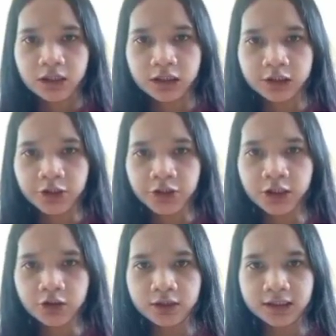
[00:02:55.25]

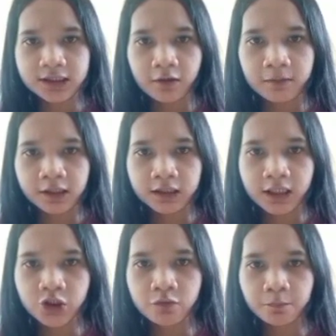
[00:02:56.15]
Returning to the
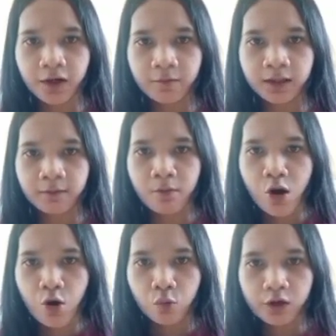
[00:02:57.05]
segmentation problem,
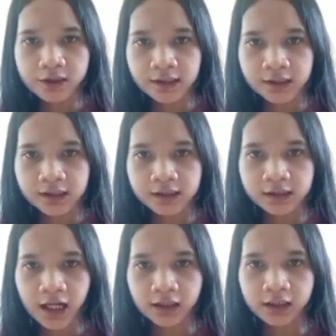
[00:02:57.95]
words and
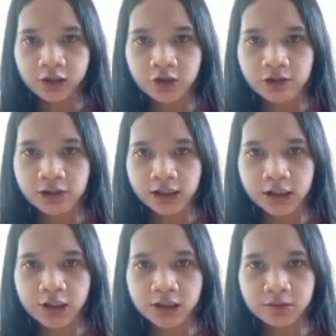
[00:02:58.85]
syntactic units
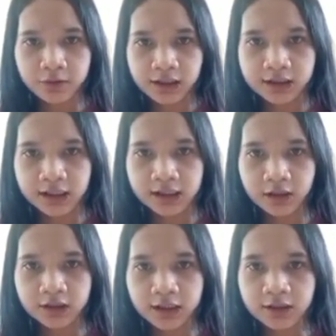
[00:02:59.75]
such as phrases
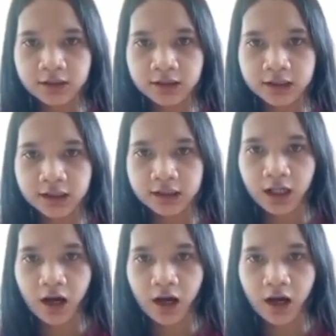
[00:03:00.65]
and sentences